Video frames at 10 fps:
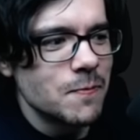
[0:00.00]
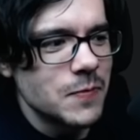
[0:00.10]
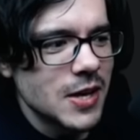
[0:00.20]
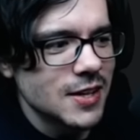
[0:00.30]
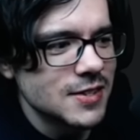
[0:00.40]

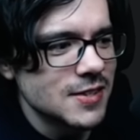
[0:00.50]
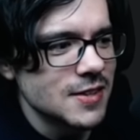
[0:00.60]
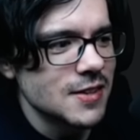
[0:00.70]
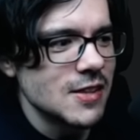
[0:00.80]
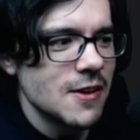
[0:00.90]
Because
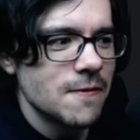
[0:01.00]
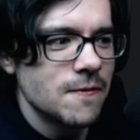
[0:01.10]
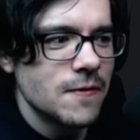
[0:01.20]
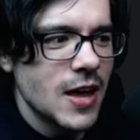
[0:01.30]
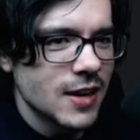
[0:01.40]
the
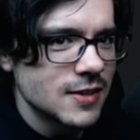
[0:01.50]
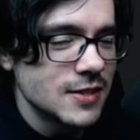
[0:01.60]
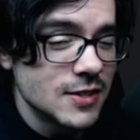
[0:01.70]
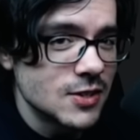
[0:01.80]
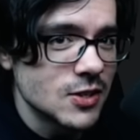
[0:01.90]
effect
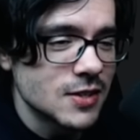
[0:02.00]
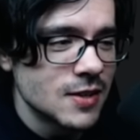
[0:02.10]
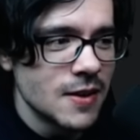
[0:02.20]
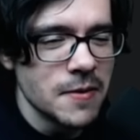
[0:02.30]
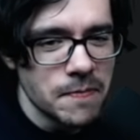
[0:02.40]
is just,
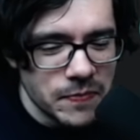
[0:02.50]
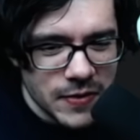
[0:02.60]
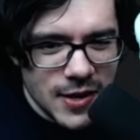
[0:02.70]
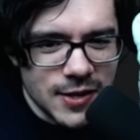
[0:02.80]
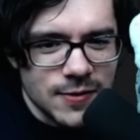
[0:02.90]

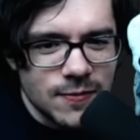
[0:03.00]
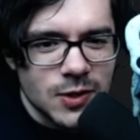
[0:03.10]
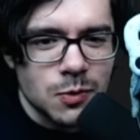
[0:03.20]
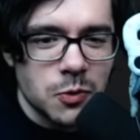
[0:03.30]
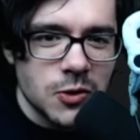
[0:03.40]
it
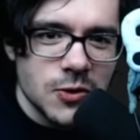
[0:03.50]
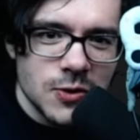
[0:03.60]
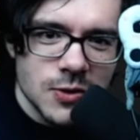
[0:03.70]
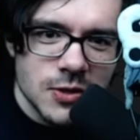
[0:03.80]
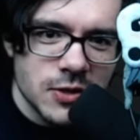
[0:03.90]

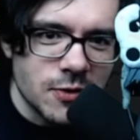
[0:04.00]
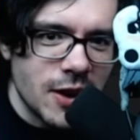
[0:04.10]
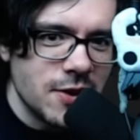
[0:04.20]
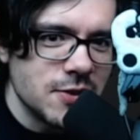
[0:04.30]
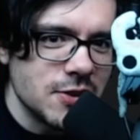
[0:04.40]
swirls
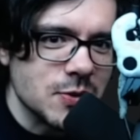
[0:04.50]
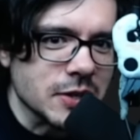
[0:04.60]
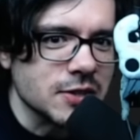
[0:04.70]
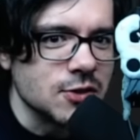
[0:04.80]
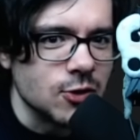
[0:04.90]
around you
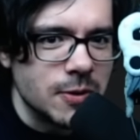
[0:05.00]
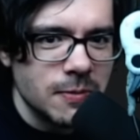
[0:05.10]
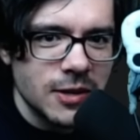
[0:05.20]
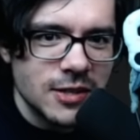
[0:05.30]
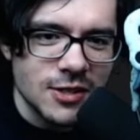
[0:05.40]

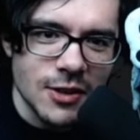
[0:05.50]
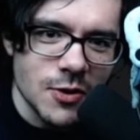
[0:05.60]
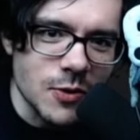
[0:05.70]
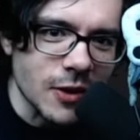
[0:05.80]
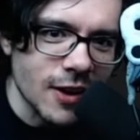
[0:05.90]
extremely
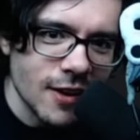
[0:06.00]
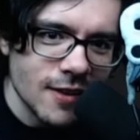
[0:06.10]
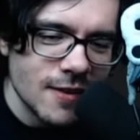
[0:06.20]
slowly,